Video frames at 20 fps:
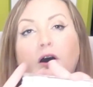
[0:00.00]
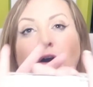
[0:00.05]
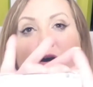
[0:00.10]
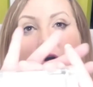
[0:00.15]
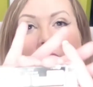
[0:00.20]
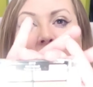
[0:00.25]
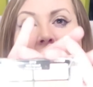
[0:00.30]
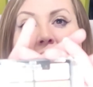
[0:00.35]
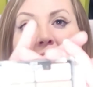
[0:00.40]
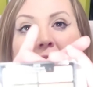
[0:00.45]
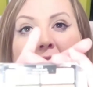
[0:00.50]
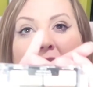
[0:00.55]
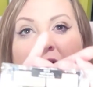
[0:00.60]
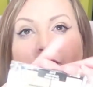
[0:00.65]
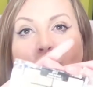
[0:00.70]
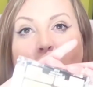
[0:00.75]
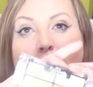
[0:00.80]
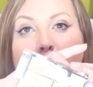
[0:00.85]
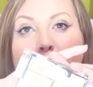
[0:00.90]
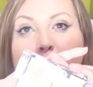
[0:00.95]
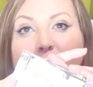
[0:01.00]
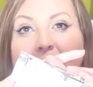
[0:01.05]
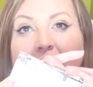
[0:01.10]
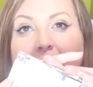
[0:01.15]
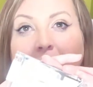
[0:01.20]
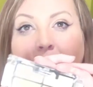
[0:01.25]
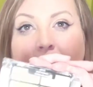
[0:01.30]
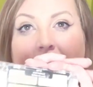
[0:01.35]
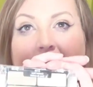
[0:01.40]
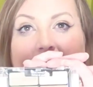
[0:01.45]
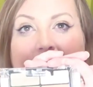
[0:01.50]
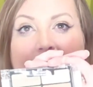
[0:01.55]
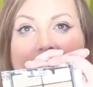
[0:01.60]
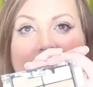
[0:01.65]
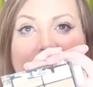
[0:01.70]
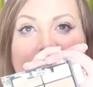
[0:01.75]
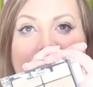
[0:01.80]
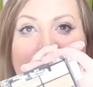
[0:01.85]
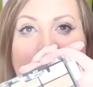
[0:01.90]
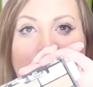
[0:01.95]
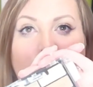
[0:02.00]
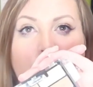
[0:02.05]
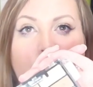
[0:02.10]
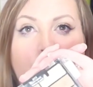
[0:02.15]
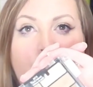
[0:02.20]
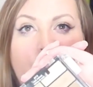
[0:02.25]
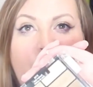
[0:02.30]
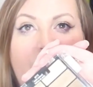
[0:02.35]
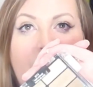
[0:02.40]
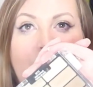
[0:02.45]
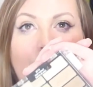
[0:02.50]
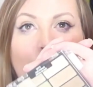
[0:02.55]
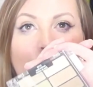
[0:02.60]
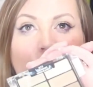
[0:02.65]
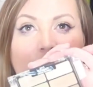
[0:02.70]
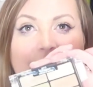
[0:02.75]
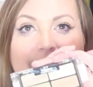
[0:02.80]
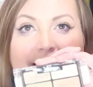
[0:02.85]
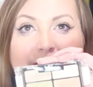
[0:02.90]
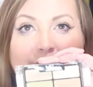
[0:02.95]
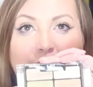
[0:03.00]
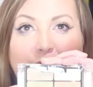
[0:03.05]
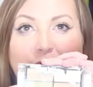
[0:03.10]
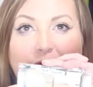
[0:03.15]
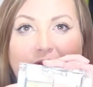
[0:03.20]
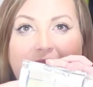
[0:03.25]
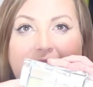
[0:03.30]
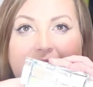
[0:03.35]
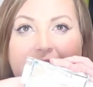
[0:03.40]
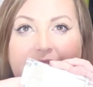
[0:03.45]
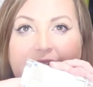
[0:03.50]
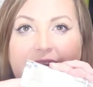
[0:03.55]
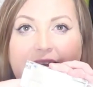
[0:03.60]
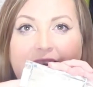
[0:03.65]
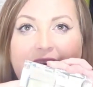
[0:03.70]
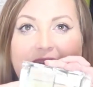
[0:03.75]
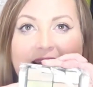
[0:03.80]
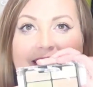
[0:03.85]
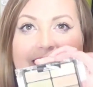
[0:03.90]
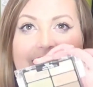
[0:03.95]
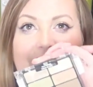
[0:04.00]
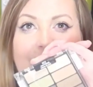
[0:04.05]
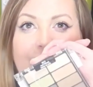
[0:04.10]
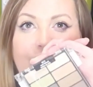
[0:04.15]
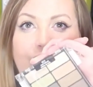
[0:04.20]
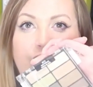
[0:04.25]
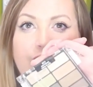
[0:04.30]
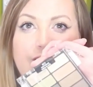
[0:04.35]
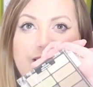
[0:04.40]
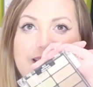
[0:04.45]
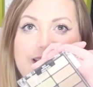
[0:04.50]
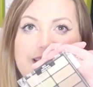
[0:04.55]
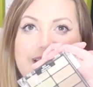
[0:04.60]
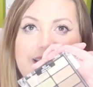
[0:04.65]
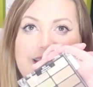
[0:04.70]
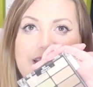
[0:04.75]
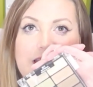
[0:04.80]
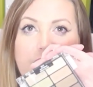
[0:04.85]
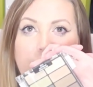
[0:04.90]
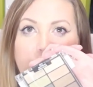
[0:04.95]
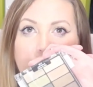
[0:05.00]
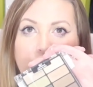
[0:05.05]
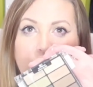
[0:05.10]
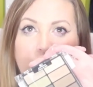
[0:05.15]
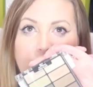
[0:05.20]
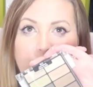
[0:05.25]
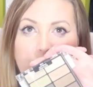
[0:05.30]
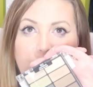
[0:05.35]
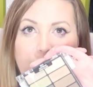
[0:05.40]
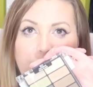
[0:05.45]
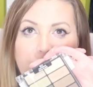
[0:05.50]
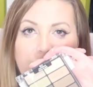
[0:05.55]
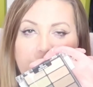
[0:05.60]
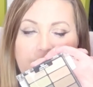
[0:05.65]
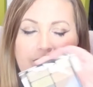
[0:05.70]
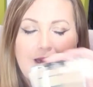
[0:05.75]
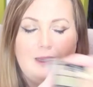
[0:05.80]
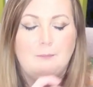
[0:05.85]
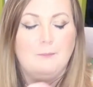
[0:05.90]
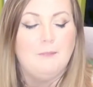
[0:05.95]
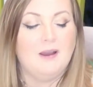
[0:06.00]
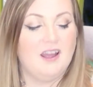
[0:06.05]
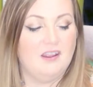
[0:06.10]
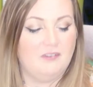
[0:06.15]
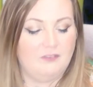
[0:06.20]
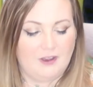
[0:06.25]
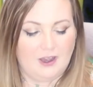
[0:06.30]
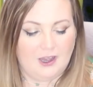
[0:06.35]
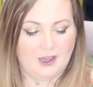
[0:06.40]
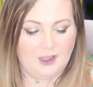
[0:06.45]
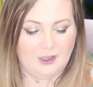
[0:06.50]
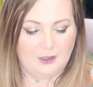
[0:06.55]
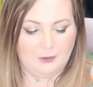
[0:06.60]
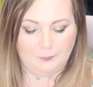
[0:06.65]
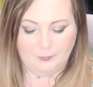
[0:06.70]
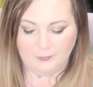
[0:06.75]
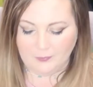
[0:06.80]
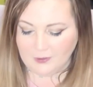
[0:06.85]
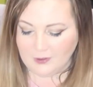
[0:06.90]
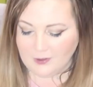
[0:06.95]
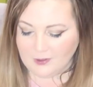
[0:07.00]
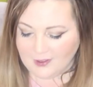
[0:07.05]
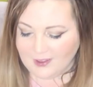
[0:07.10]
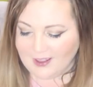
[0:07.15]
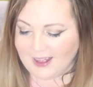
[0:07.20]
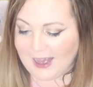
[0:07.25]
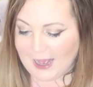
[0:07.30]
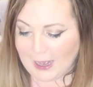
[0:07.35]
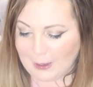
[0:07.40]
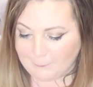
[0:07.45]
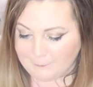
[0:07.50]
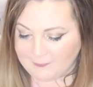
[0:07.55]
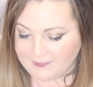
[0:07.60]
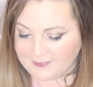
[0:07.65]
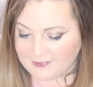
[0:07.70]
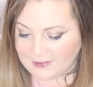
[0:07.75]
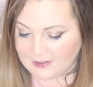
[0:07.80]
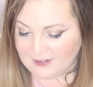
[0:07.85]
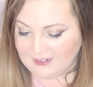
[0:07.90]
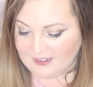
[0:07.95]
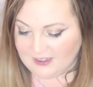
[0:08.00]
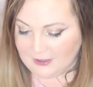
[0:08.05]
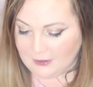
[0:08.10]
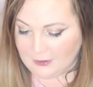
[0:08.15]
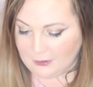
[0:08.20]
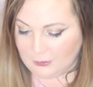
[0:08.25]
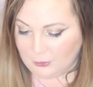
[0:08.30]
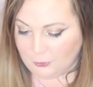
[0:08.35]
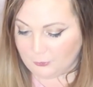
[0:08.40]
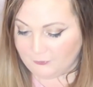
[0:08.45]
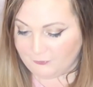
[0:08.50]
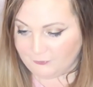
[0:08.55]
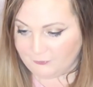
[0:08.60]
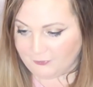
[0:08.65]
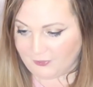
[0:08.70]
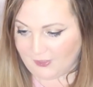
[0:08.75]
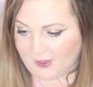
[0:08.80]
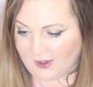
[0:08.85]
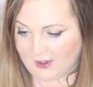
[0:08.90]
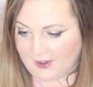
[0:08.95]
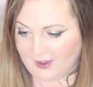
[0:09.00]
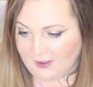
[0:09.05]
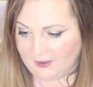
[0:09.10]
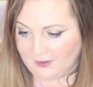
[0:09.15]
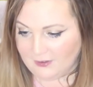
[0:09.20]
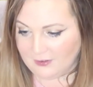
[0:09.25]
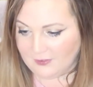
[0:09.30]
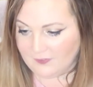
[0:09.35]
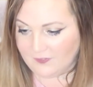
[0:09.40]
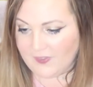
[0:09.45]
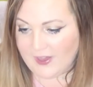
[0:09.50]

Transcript: Oh yeah, I've got brown eyes, so browns and greens are just totally my vibe. Absolutely love that.